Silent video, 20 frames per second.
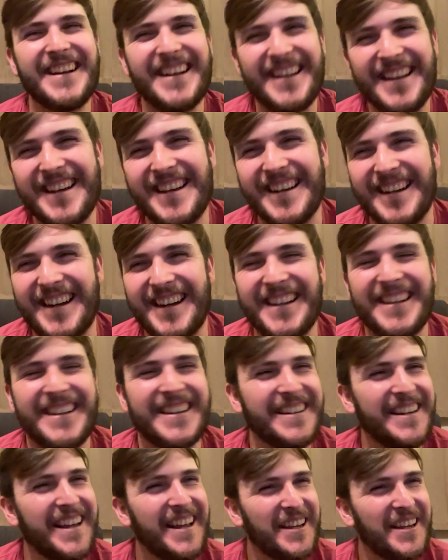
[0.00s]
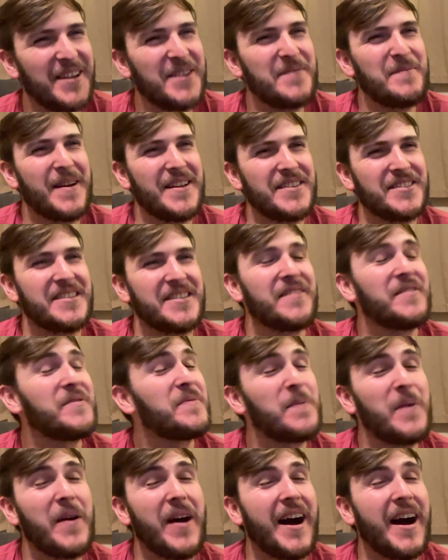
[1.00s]
Yeah, I can imagine.
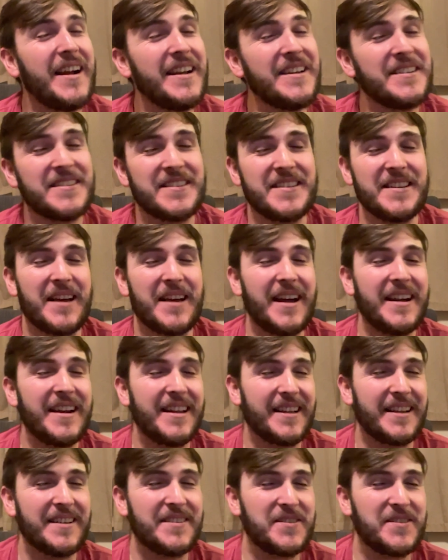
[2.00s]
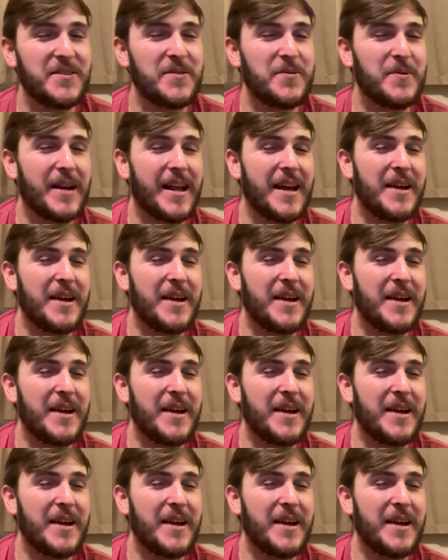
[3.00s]
When